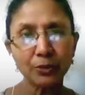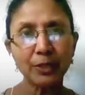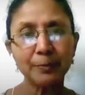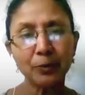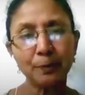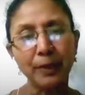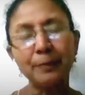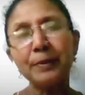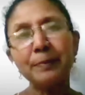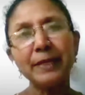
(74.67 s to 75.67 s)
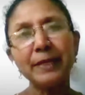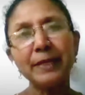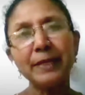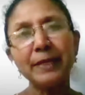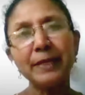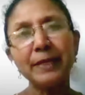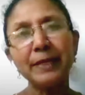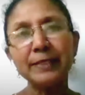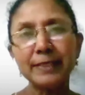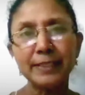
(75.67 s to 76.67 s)
only about paper pens.
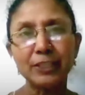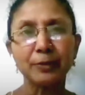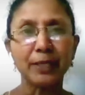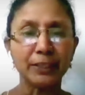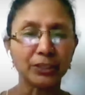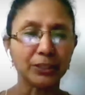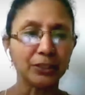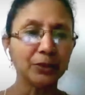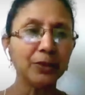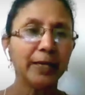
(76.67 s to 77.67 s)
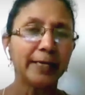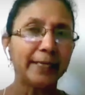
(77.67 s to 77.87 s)
Stimulation, you know,